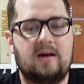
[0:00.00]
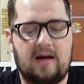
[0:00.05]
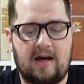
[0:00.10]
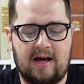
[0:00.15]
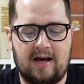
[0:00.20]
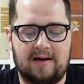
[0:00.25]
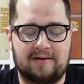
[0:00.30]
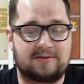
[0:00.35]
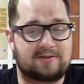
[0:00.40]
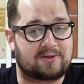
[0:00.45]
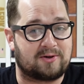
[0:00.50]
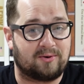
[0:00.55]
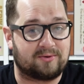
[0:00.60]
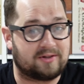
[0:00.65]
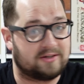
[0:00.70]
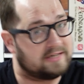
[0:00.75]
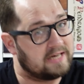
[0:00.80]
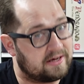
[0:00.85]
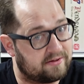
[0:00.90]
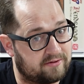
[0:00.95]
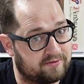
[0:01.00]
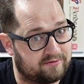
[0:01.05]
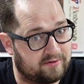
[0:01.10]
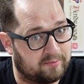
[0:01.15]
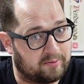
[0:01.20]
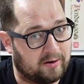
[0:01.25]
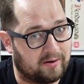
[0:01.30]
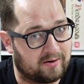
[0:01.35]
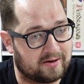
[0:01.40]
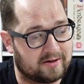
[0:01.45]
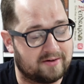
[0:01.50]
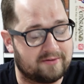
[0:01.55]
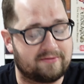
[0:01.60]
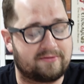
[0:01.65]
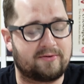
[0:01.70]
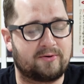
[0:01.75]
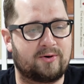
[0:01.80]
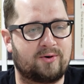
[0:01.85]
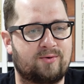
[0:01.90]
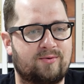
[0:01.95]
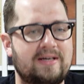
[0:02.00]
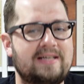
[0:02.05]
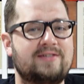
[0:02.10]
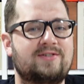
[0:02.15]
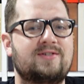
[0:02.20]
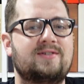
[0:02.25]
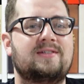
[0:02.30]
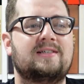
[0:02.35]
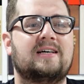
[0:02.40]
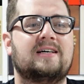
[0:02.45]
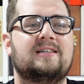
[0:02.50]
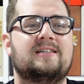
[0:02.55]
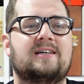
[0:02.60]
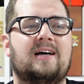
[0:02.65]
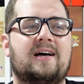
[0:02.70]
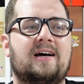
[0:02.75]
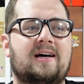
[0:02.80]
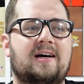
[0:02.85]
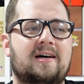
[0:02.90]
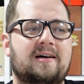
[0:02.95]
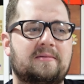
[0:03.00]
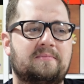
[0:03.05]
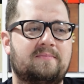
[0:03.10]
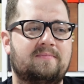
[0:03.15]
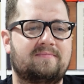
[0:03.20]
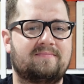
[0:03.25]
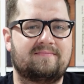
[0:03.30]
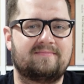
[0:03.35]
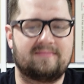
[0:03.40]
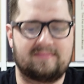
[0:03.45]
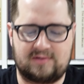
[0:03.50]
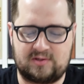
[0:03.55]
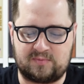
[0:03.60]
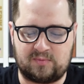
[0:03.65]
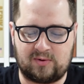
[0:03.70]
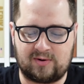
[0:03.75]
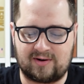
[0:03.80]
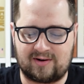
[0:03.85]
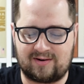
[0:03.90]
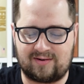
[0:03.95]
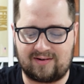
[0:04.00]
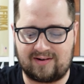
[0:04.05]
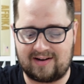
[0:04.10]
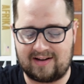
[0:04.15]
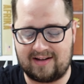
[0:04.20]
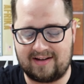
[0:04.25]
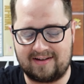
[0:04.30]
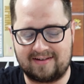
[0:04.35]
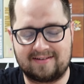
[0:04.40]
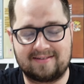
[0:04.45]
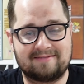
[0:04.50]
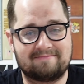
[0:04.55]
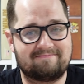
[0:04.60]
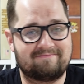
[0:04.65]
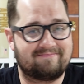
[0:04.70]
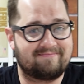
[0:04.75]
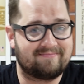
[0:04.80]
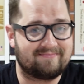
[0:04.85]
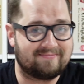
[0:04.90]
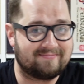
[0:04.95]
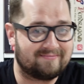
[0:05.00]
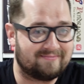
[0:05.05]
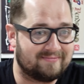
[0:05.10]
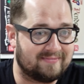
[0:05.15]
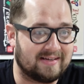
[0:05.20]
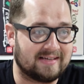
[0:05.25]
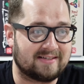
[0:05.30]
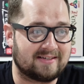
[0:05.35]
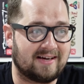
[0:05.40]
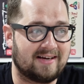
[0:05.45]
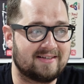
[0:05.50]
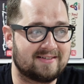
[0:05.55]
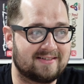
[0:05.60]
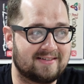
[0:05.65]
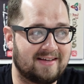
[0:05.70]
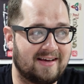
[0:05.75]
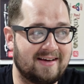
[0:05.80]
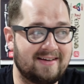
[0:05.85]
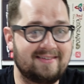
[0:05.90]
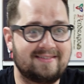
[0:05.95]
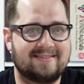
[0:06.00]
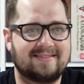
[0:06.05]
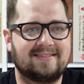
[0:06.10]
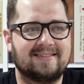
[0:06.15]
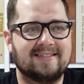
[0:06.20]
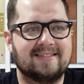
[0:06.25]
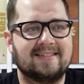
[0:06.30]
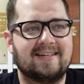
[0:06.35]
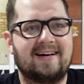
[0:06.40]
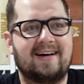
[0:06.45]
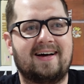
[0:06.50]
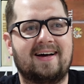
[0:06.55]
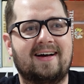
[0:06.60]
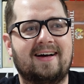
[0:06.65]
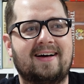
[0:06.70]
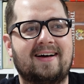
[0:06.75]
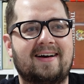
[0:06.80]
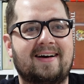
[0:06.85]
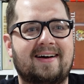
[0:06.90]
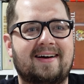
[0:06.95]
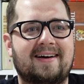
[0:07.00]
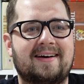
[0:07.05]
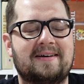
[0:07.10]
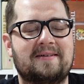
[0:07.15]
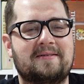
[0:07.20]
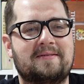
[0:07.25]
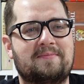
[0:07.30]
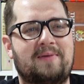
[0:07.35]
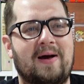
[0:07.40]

Uh, it's called The Death of Napoleon for a reason. Uh, spoiler alert, he dies at the end. Uh,